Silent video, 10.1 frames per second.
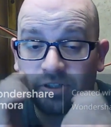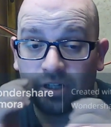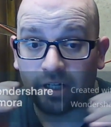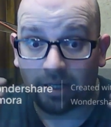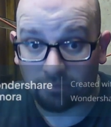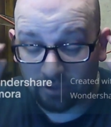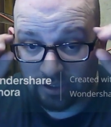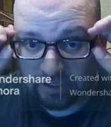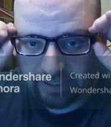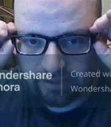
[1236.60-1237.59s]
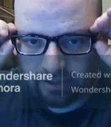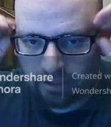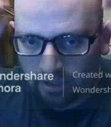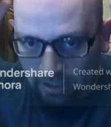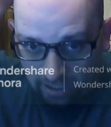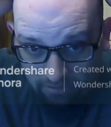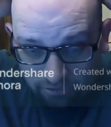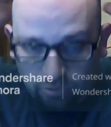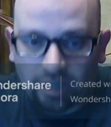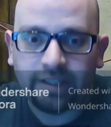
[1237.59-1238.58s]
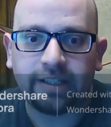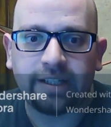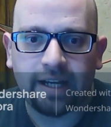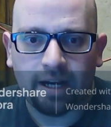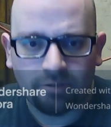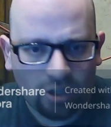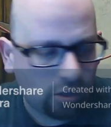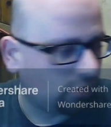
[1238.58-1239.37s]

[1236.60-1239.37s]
sorry, I'm really like I was running today. I was all